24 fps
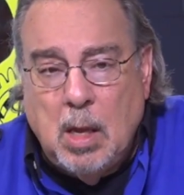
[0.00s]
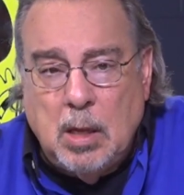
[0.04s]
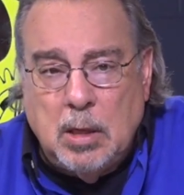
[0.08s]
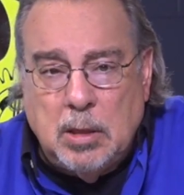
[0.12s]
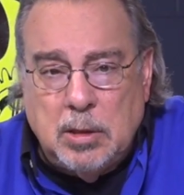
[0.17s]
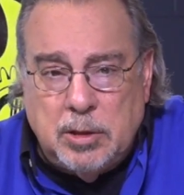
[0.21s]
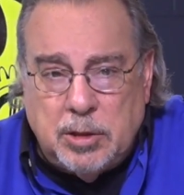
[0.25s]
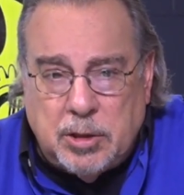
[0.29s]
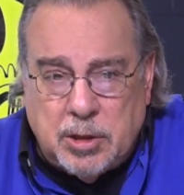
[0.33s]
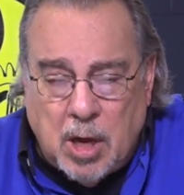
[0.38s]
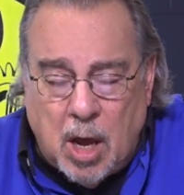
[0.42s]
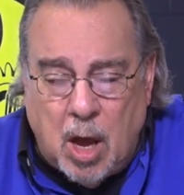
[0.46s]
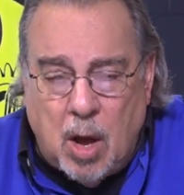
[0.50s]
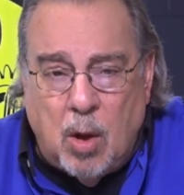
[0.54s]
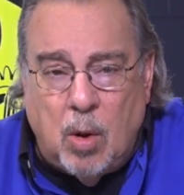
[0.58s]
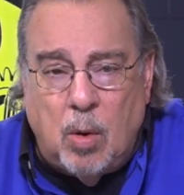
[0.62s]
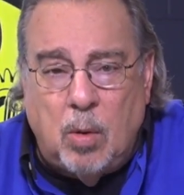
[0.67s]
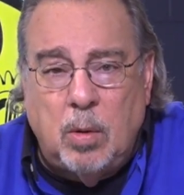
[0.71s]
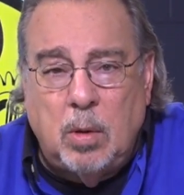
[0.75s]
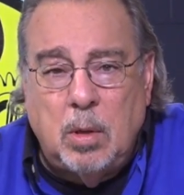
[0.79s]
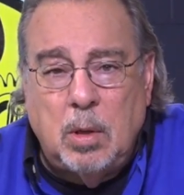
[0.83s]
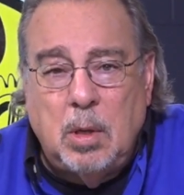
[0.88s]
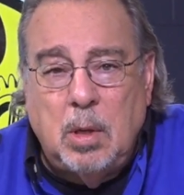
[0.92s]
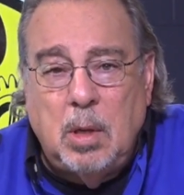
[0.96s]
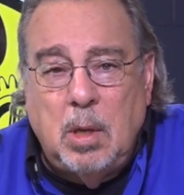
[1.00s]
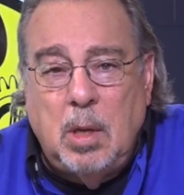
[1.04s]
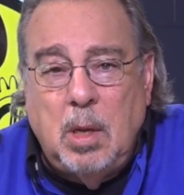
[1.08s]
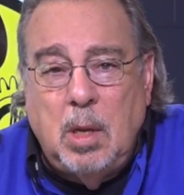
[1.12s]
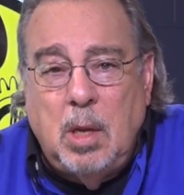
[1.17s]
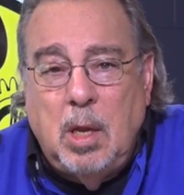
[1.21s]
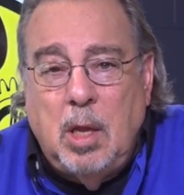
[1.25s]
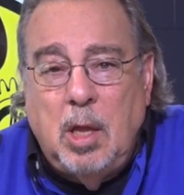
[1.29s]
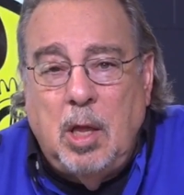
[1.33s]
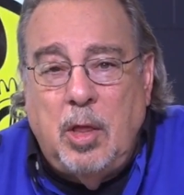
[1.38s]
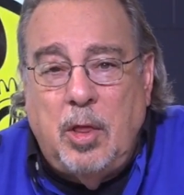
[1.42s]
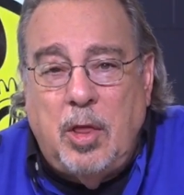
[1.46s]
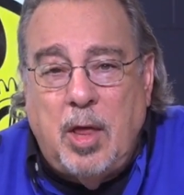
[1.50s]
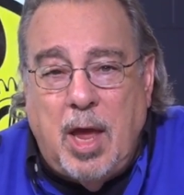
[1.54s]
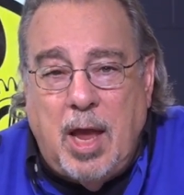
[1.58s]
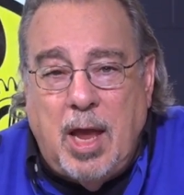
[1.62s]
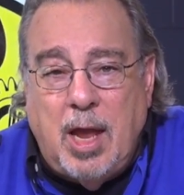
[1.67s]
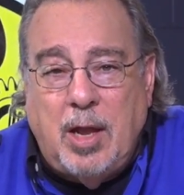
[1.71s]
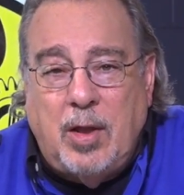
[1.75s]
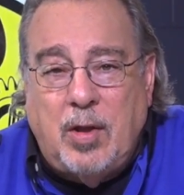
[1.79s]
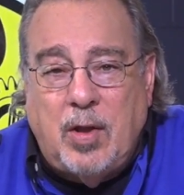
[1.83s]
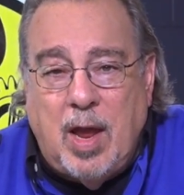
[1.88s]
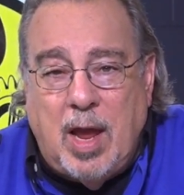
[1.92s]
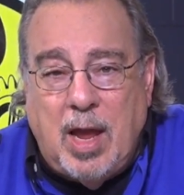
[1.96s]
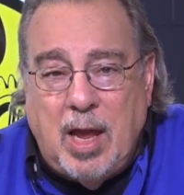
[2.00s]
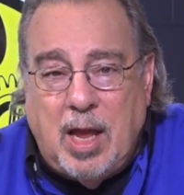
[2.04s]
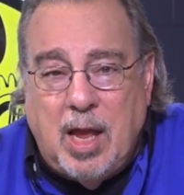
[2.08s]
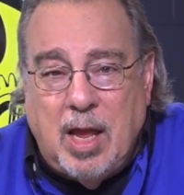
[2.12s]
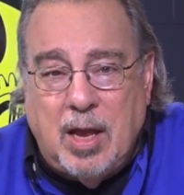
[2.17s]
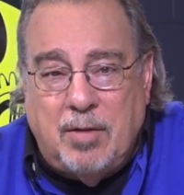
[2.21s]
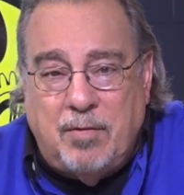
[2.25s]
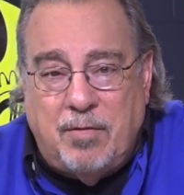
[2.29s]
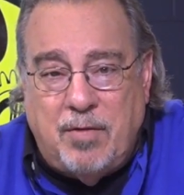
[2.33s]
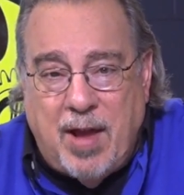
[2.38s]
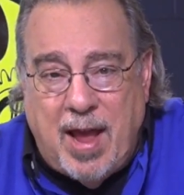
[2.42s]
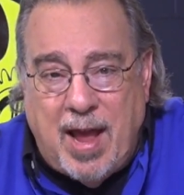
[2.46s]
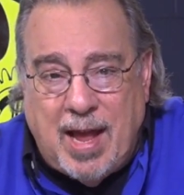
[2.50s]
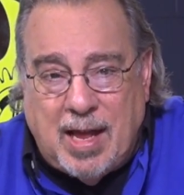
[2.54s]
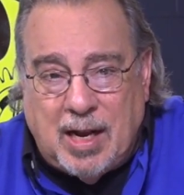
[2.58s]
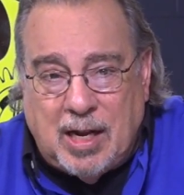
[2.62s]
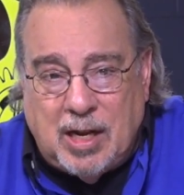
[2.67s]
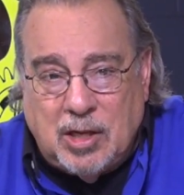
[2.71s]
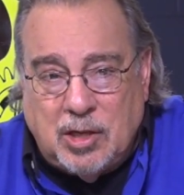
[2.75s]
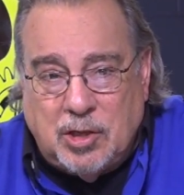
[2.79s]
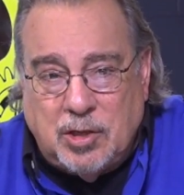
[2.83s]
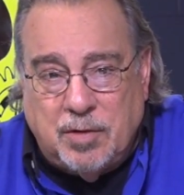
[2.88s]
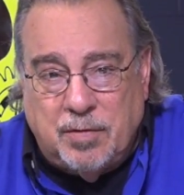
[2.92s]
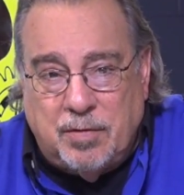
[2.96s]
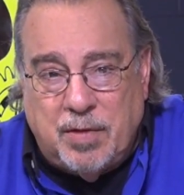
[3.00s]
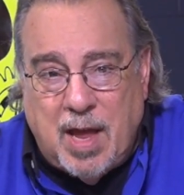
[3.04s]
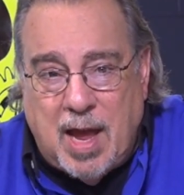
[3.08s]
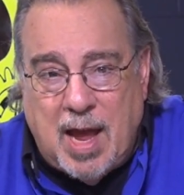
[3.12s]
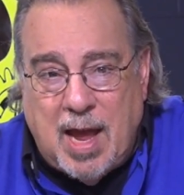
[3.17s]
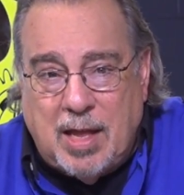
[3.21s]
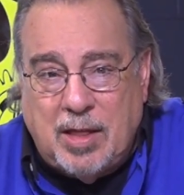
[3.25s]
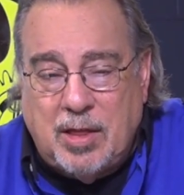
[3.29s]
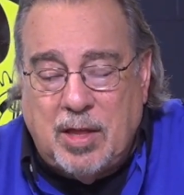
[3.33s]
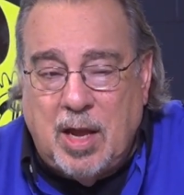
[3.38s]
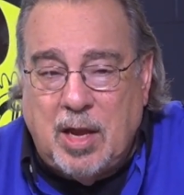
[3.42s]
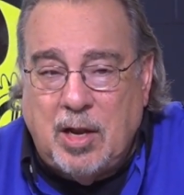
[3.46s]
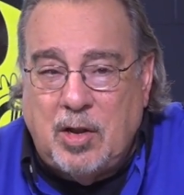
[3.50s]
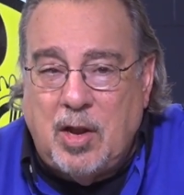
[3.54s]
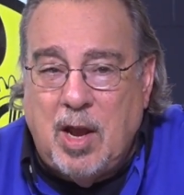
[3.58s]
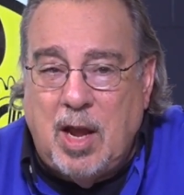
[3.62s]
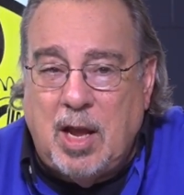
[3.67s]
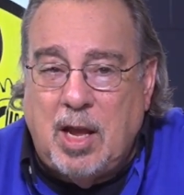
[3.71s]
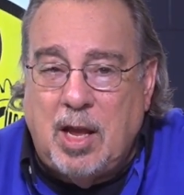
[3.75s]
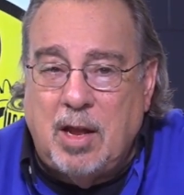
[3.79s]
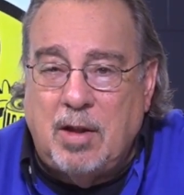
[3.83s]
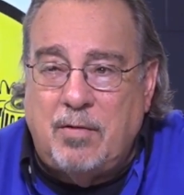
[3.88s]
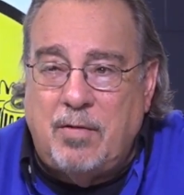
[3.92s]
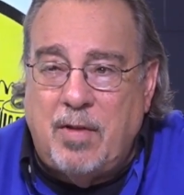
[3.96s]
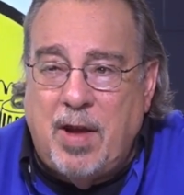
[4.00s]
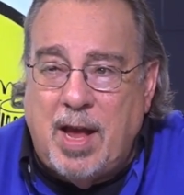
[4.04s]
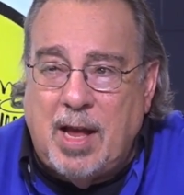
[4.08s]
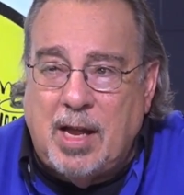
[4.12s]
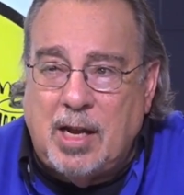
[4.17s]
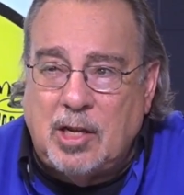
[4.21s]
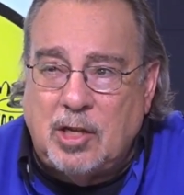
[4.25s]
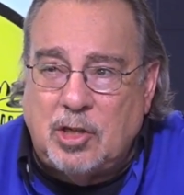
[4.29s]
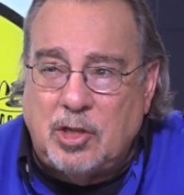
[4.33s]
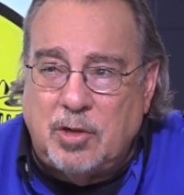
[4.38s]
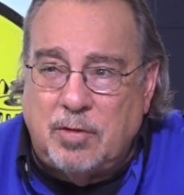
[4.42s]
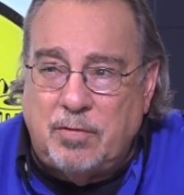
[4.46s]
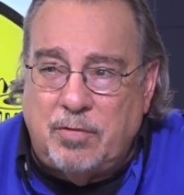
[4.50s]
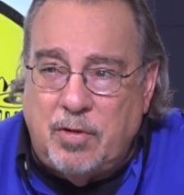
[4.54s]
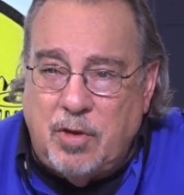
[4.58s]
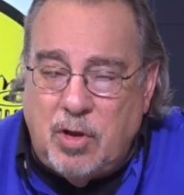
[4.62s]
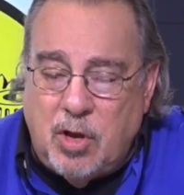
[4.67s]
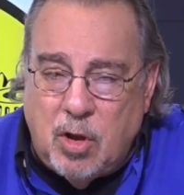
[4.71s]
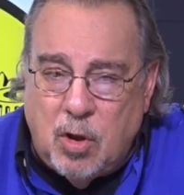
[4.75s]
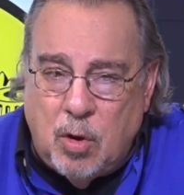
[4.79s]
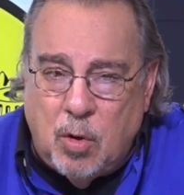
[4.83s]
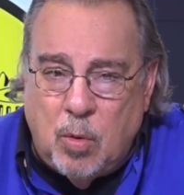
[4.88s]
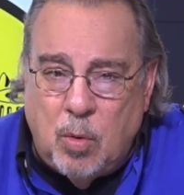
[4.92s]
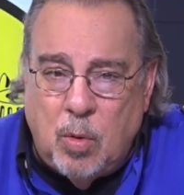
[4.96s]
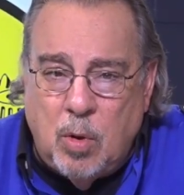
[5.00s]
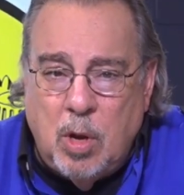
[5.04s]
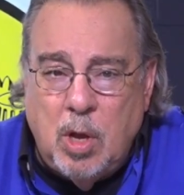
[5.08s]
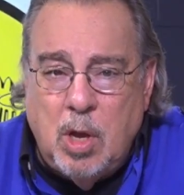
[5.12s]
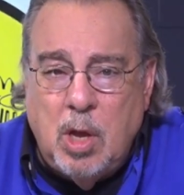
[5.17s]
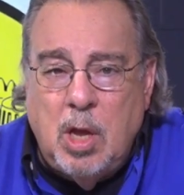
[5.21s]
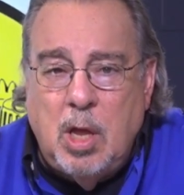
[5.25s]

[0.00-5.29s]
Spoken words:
So they take advantage of that. They take advantage of you.